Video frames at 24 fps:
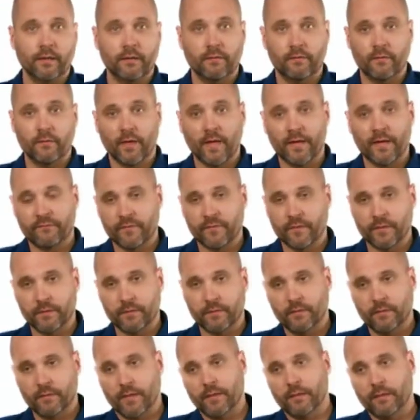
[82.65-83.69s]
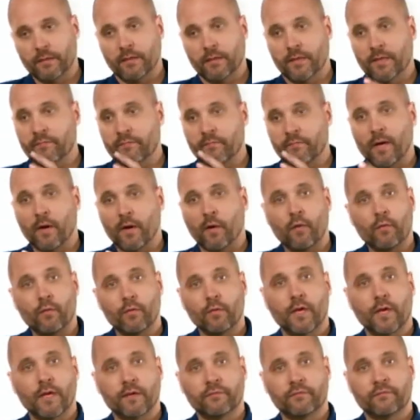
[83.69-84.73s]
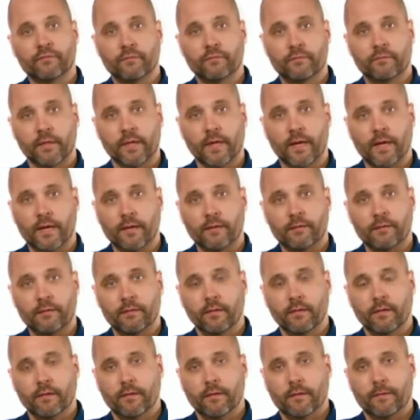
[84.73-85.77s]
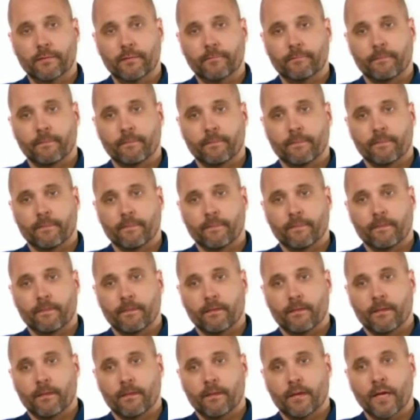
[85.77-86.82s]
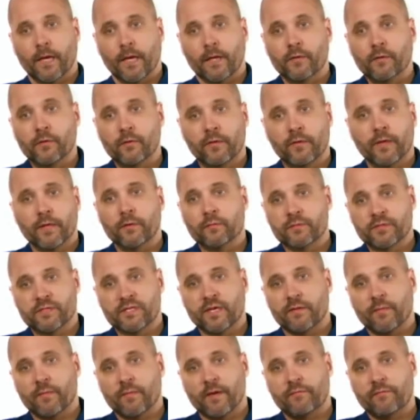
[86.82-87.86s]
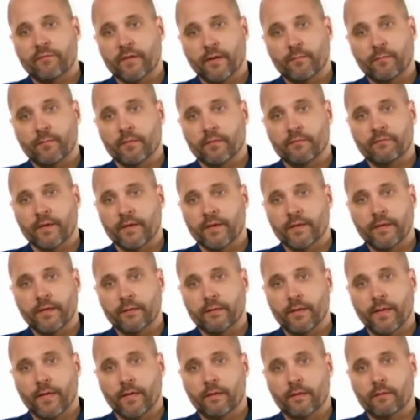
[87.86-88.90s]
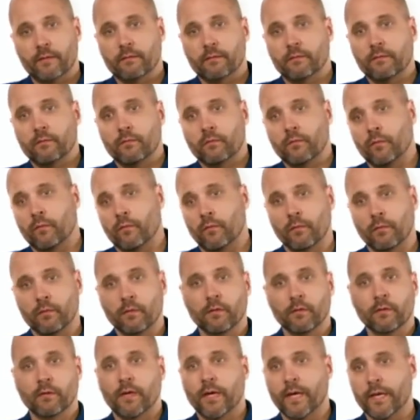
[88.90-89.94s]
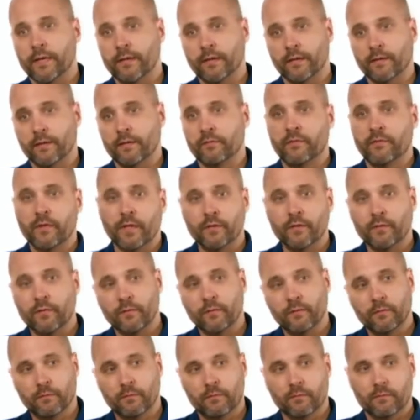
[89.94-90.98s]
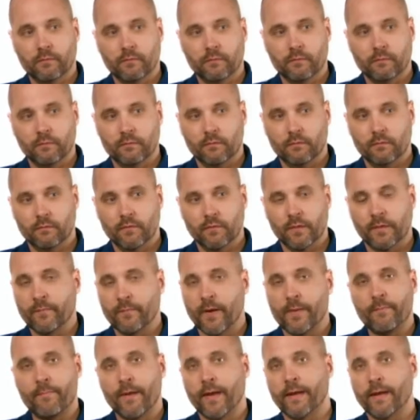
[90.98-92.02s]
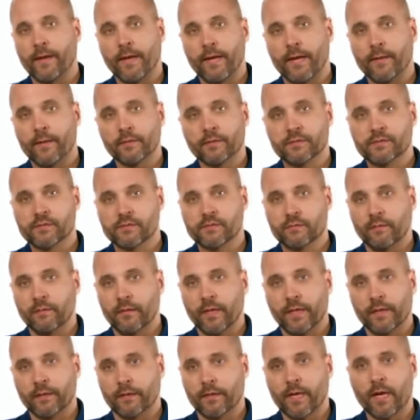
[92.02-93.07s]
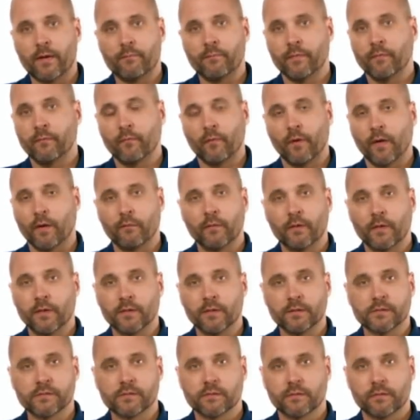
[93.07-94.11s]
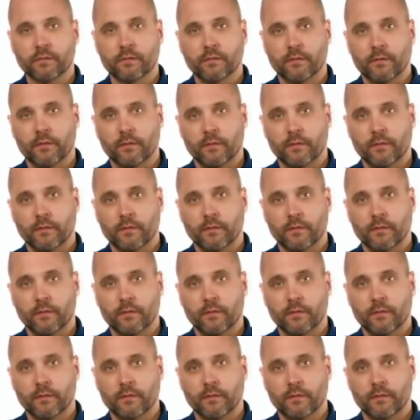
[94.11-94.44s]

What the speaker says: had to either have to give my whole life to God, and I knew that he would save my family if I did that, or I had to continue in my bad habits that got me where I was.